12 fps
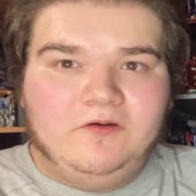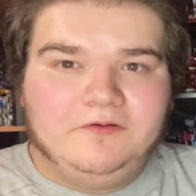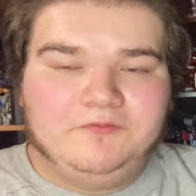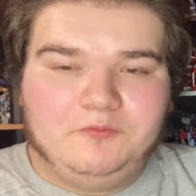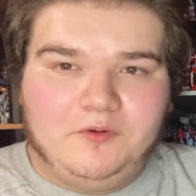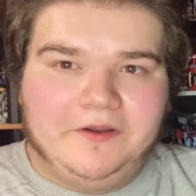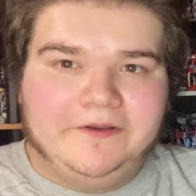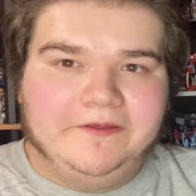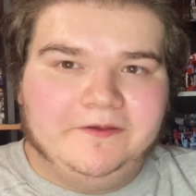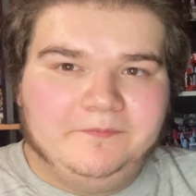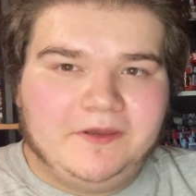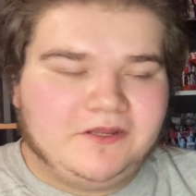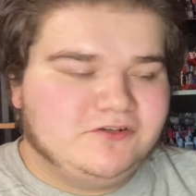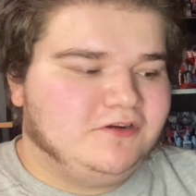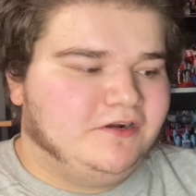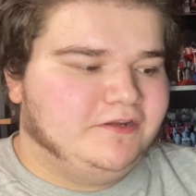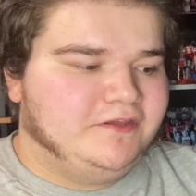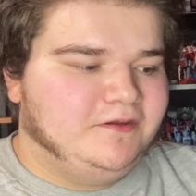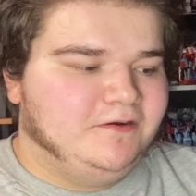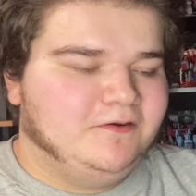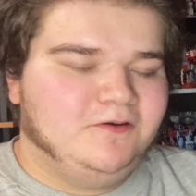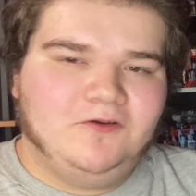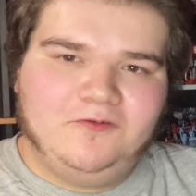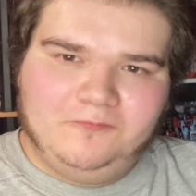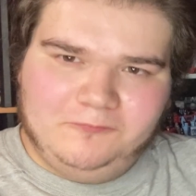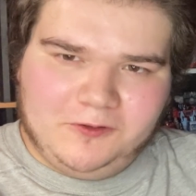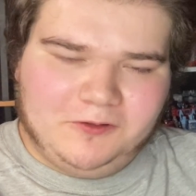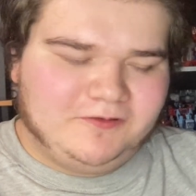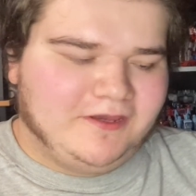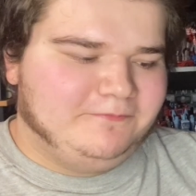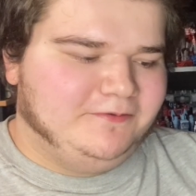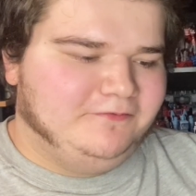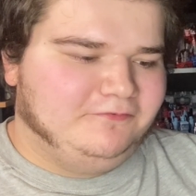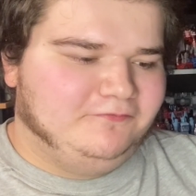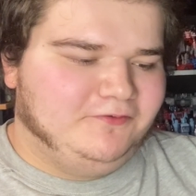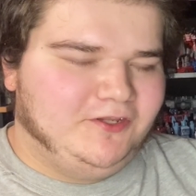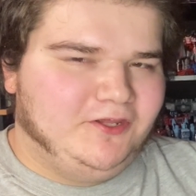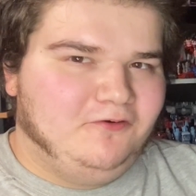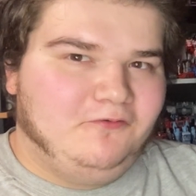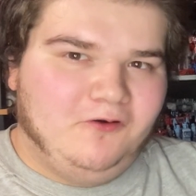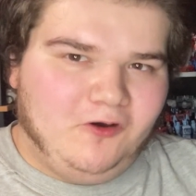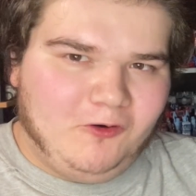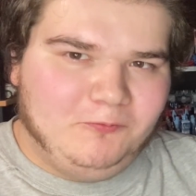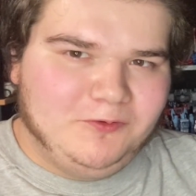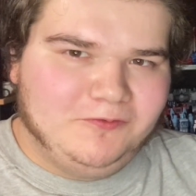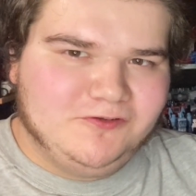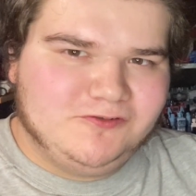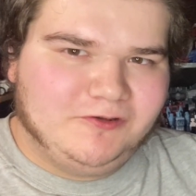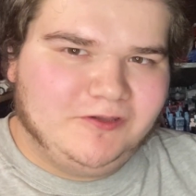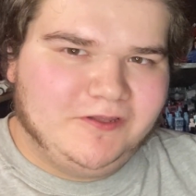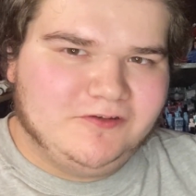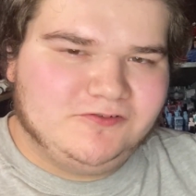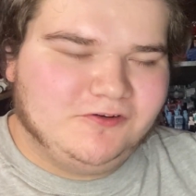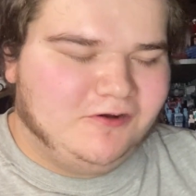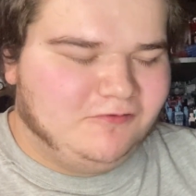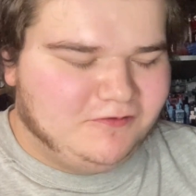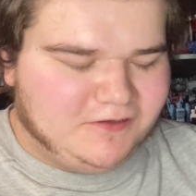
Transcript: everyone, Megatronic here, real type of different video. Hope you enjoyed the intro.